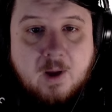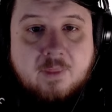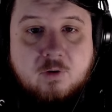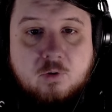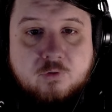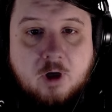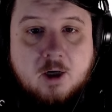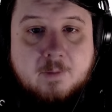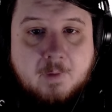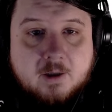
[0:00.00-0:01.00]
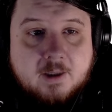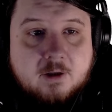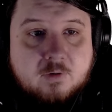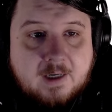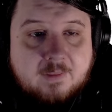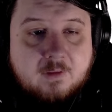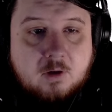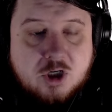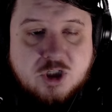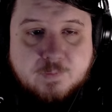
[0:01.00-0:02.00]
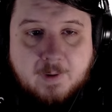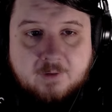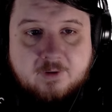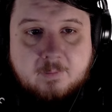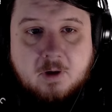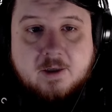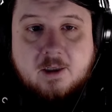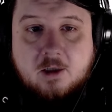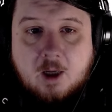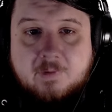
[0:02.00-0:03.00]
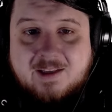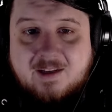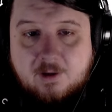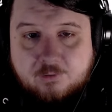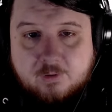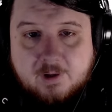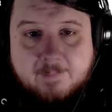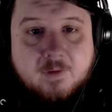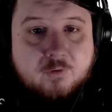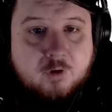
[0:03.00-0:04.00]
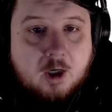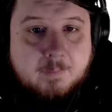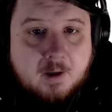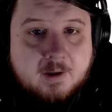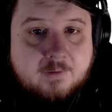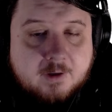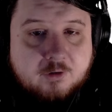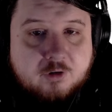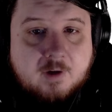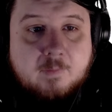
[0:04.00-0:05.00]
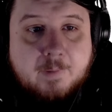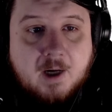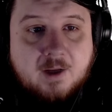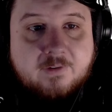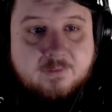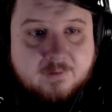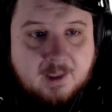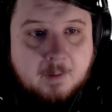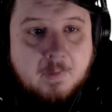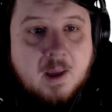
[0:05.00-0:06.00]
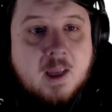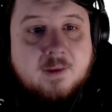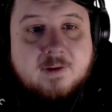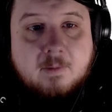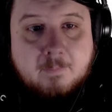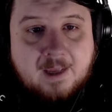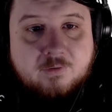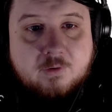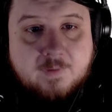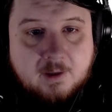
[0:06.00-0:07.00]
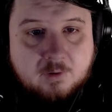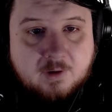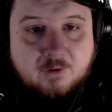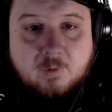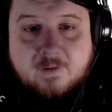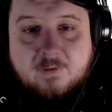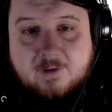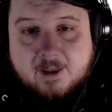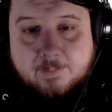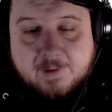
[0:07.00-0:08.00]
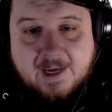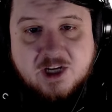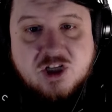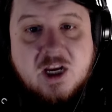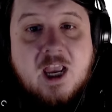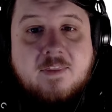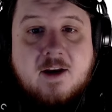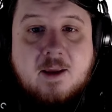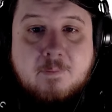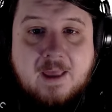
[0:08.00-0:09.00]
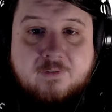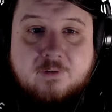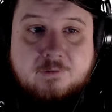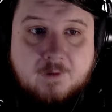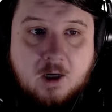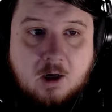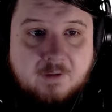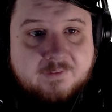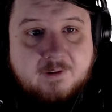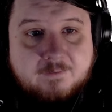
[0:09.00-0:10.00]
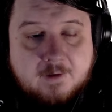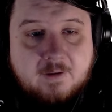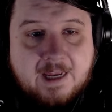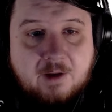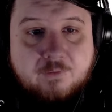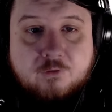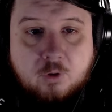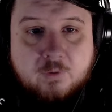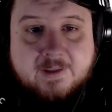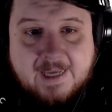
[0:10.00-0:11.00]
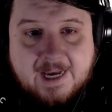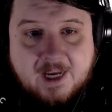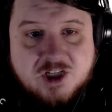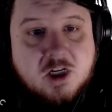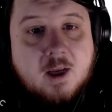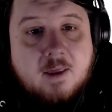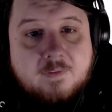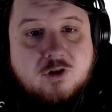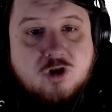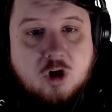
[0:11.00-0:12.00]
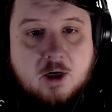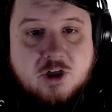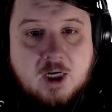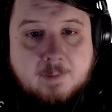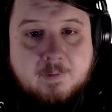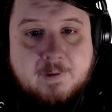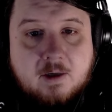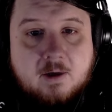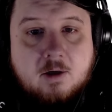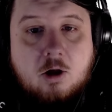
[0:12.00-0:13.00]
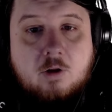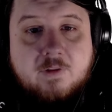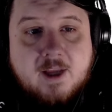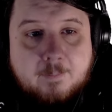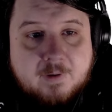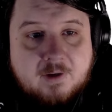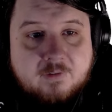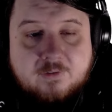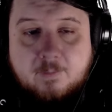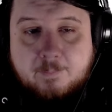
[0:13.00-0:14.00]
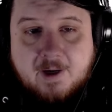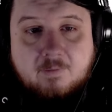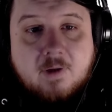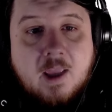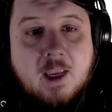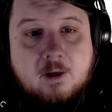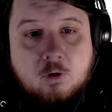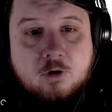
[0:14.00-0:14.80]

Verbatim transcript: the stock market created the largest Ponzi market anomaly in history, the stock market signature of a Ponzi scheme is a massive increase while they stack up cash, and then a massive fall as they funnel out the stolen cash. This chart shape appeared in all the companies listed above in order to